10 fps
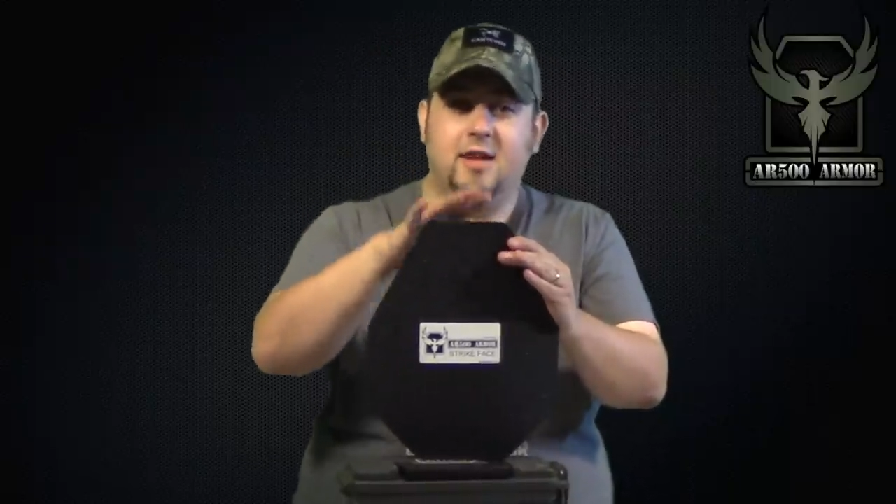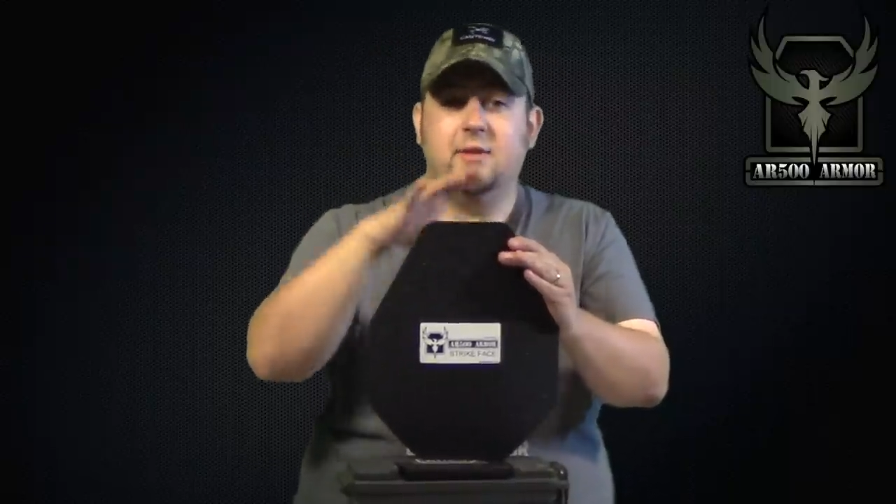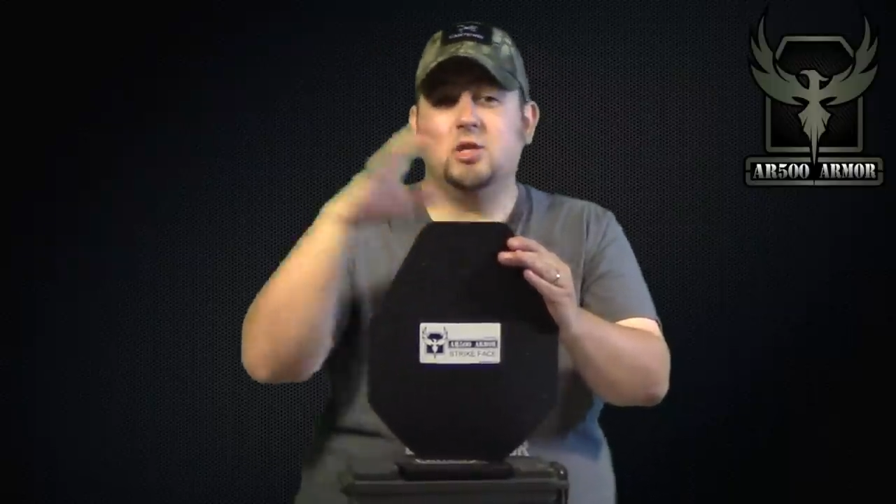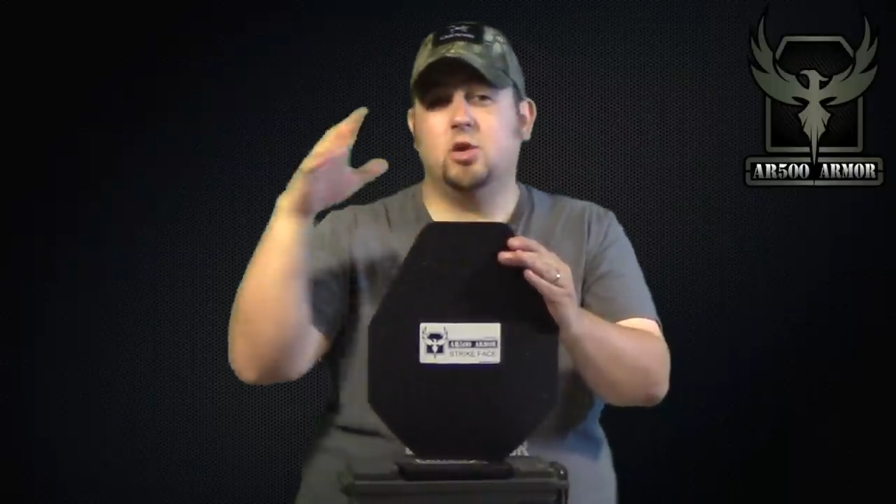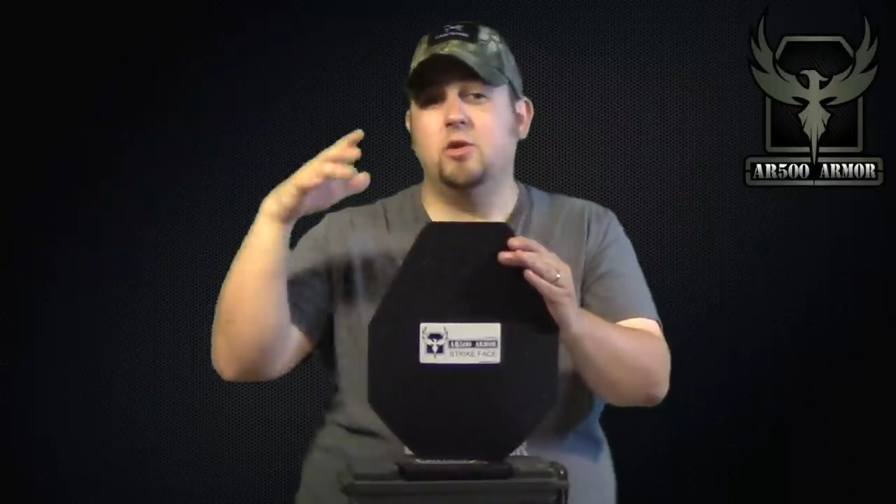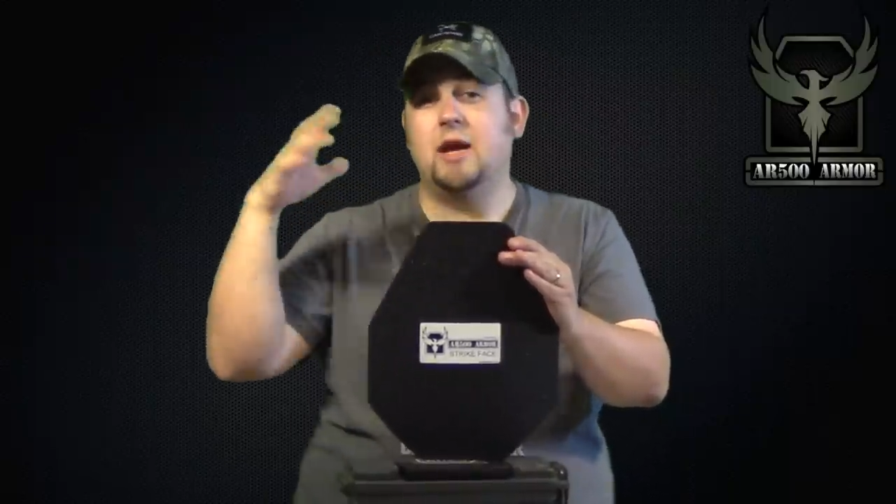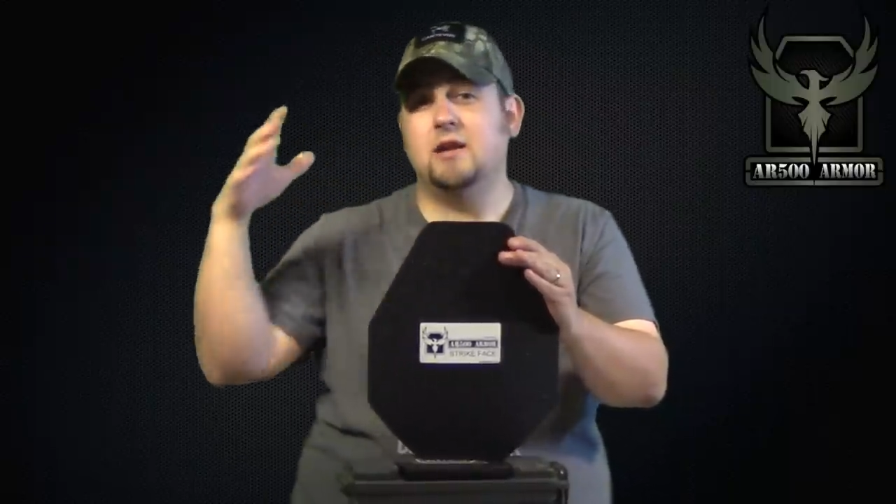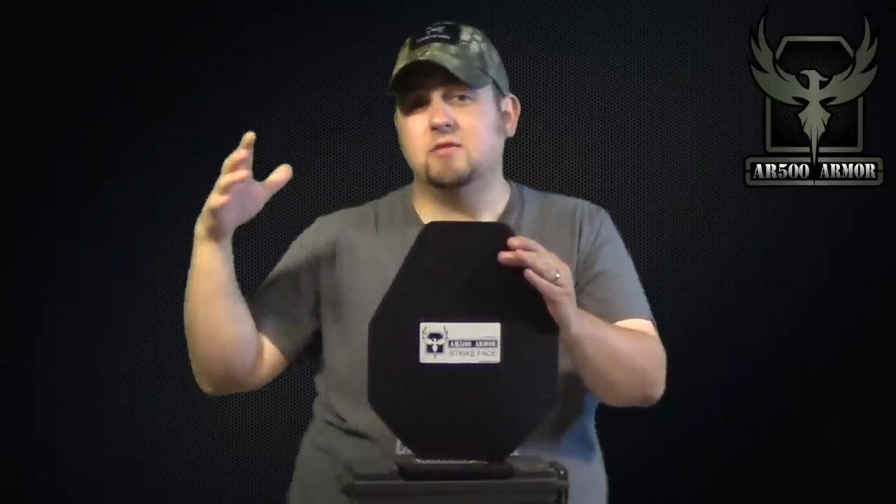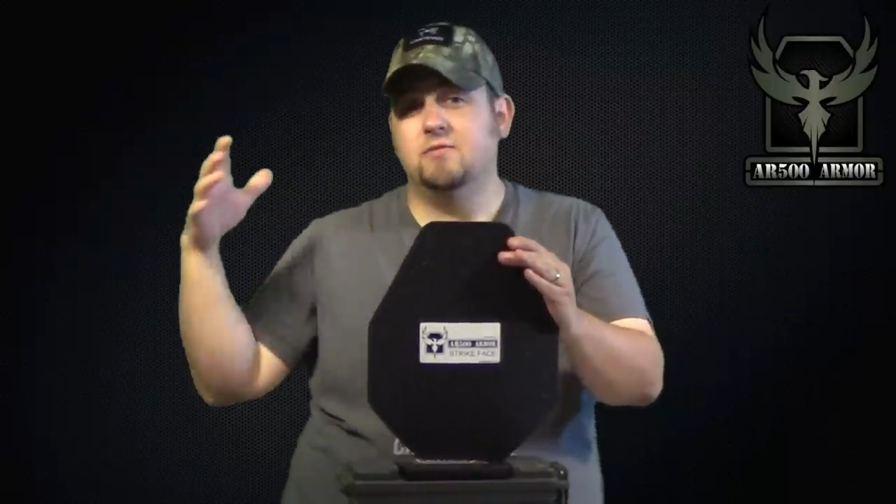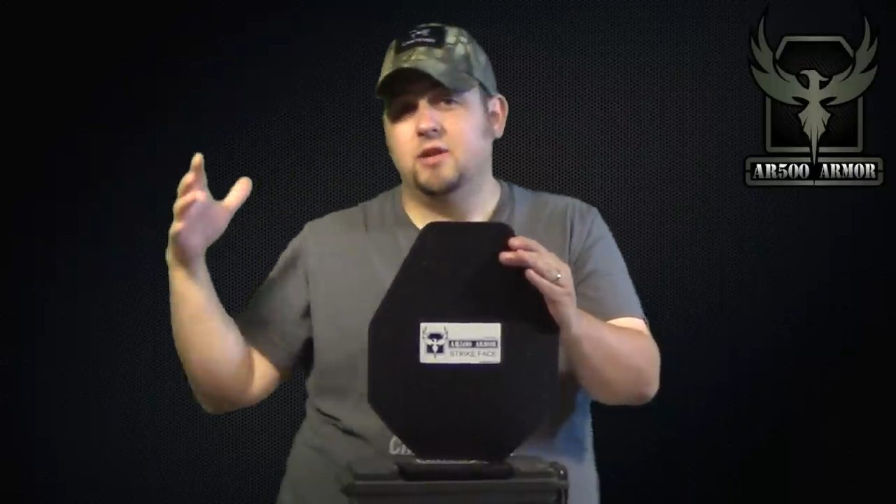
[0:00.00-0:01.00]
I'm gonna show you
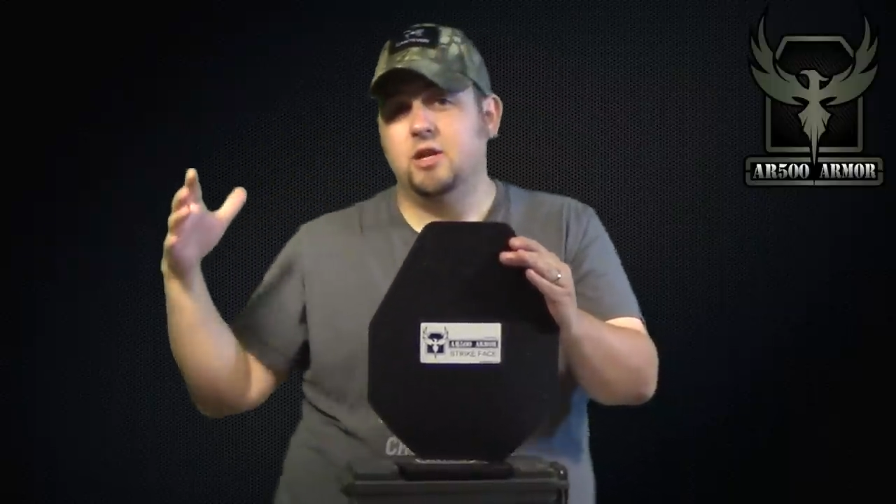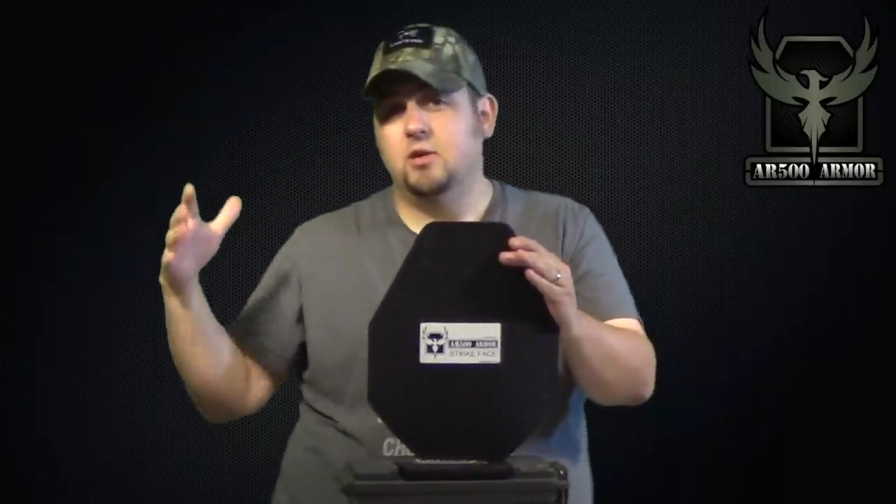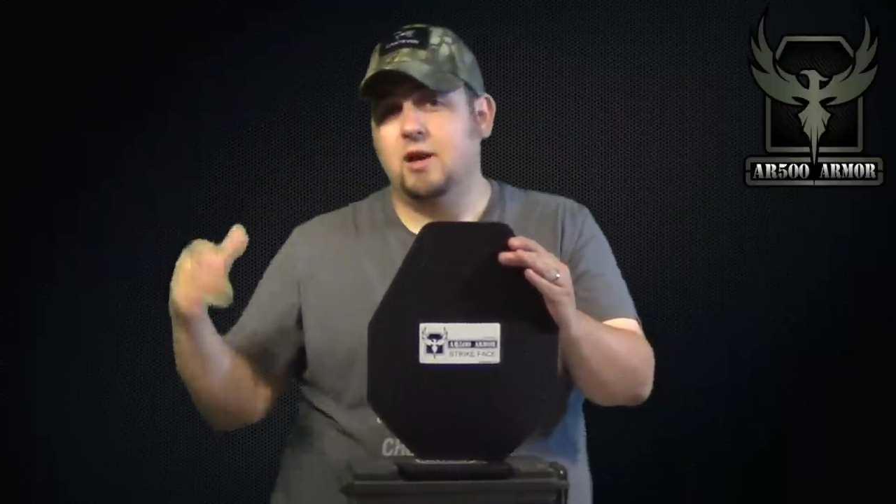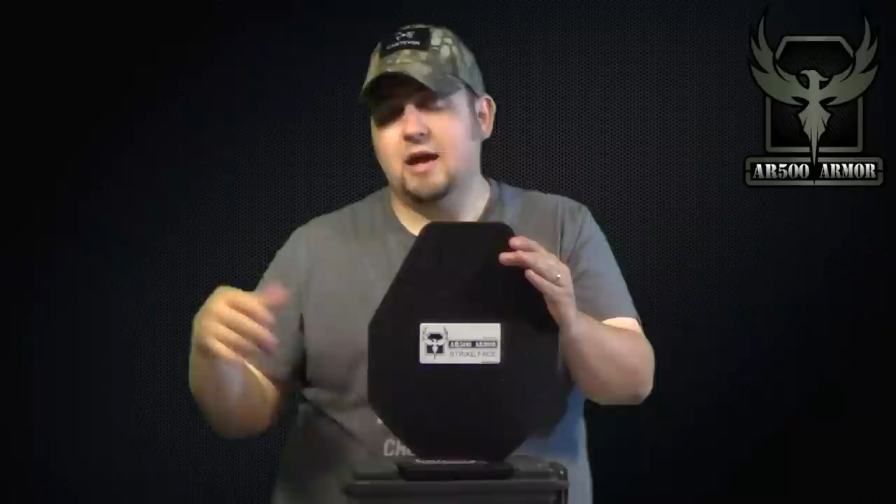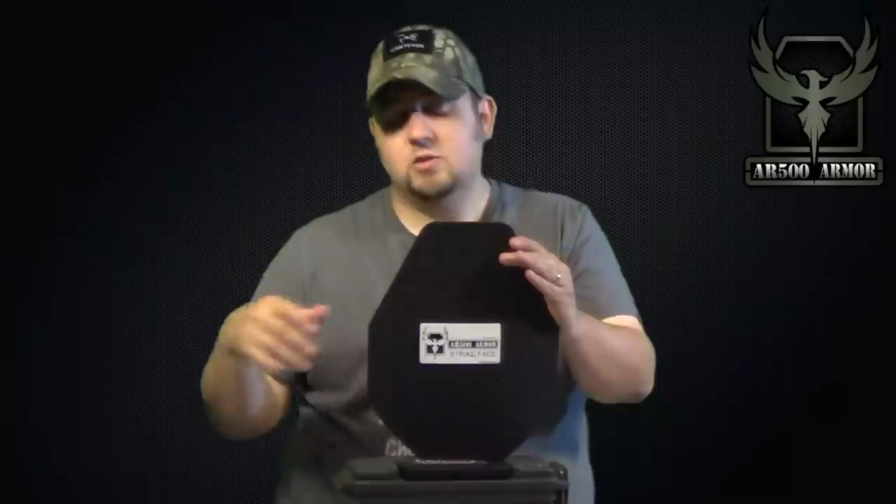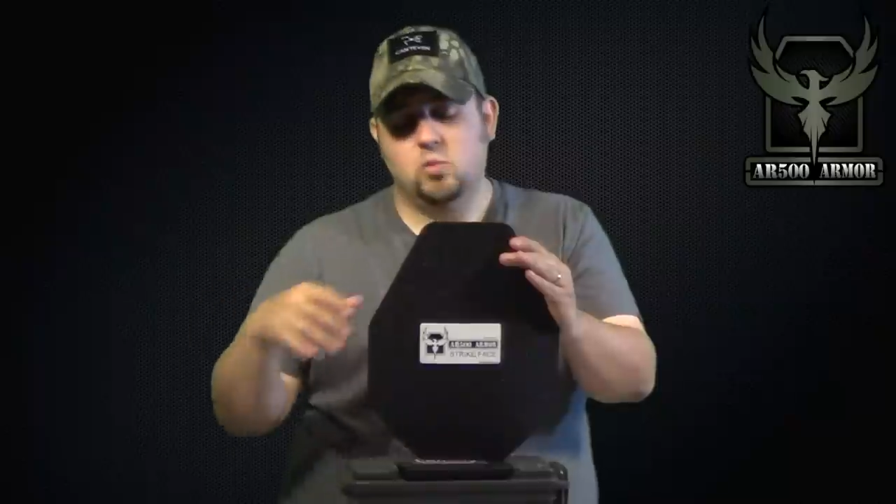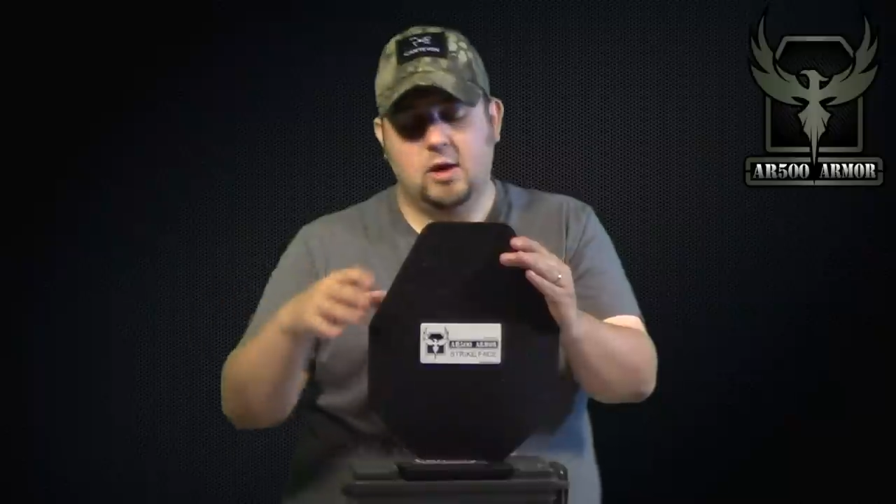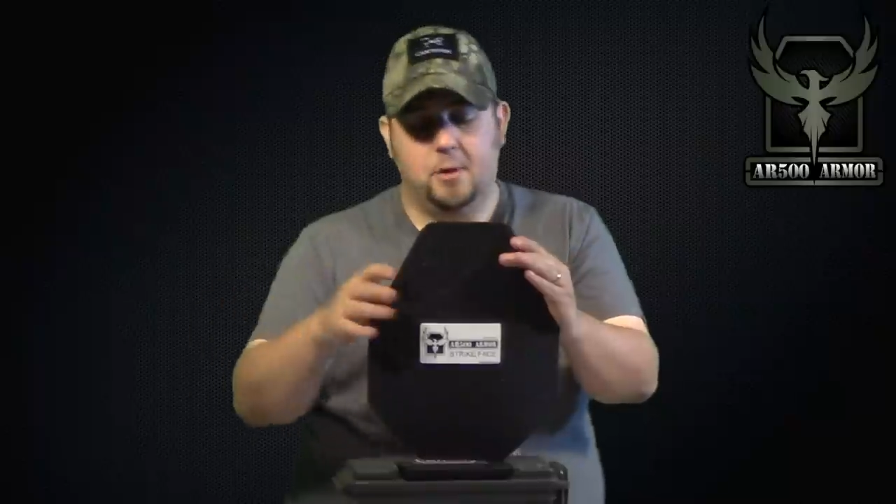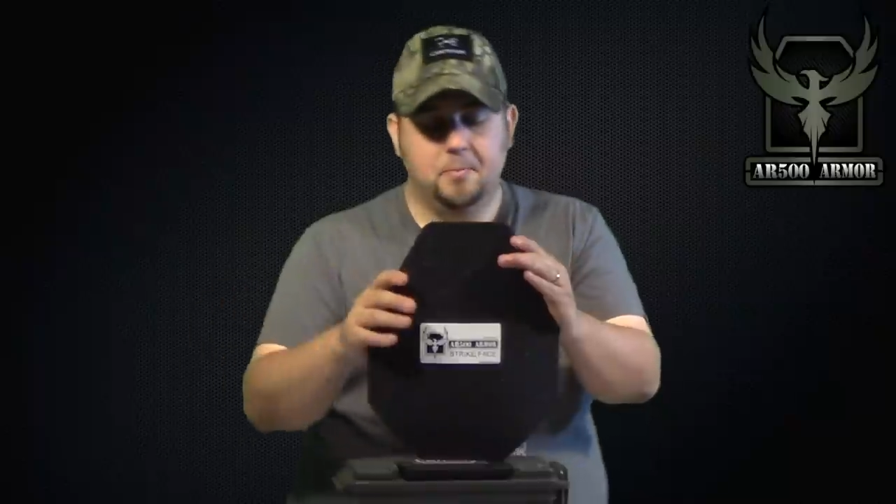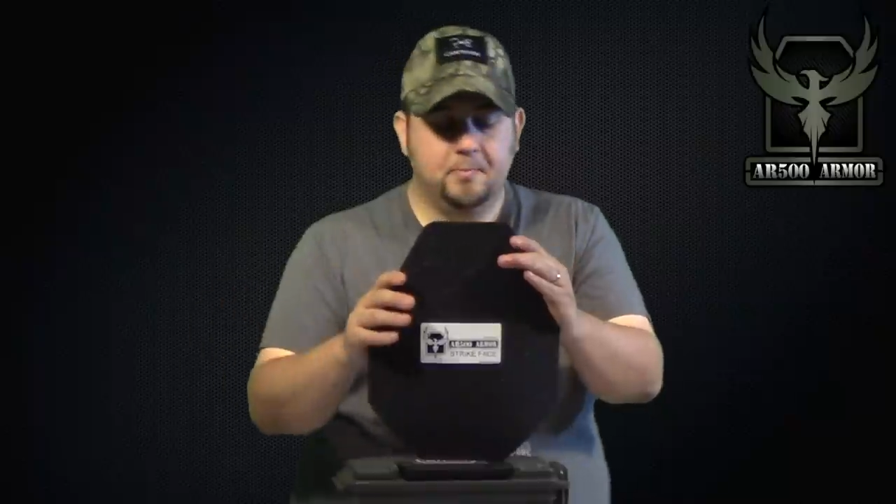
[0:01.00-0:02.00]
guys some video as
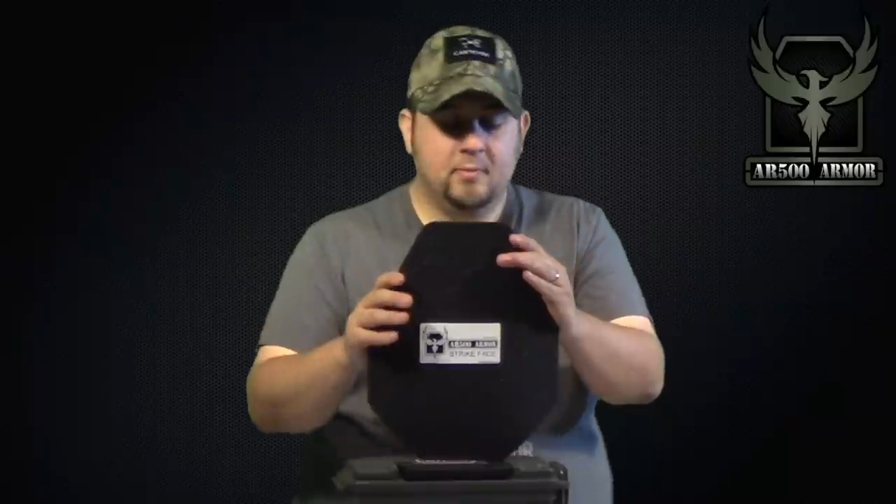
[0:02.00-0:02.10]
well.